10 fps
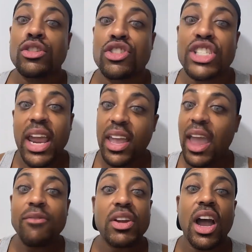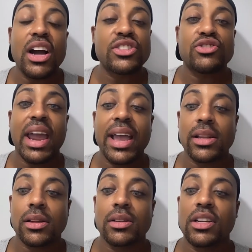Check every
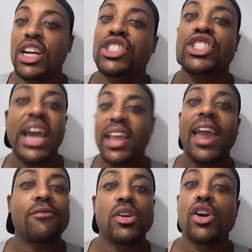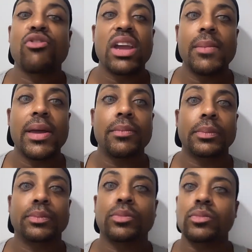contract. Check every agreement.
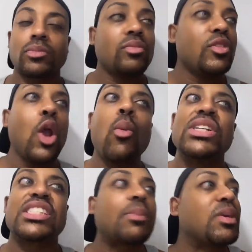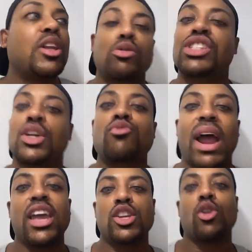When something don't sit
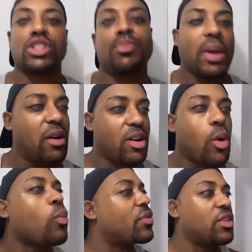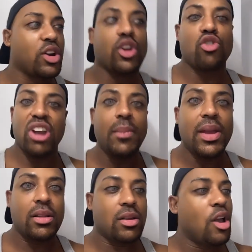right in your spirit with an
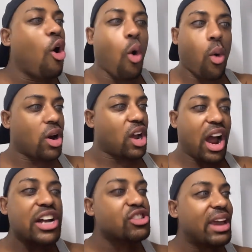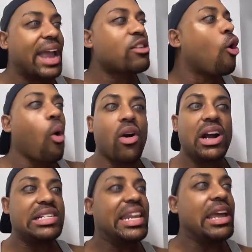agreement or a contract
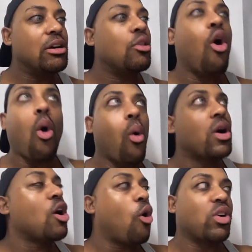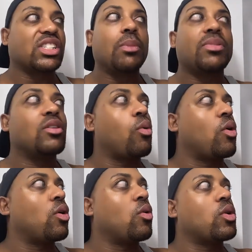or a deal or something
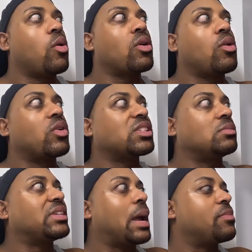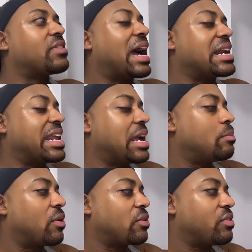or some type of
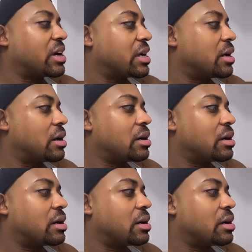goddamn motherfucking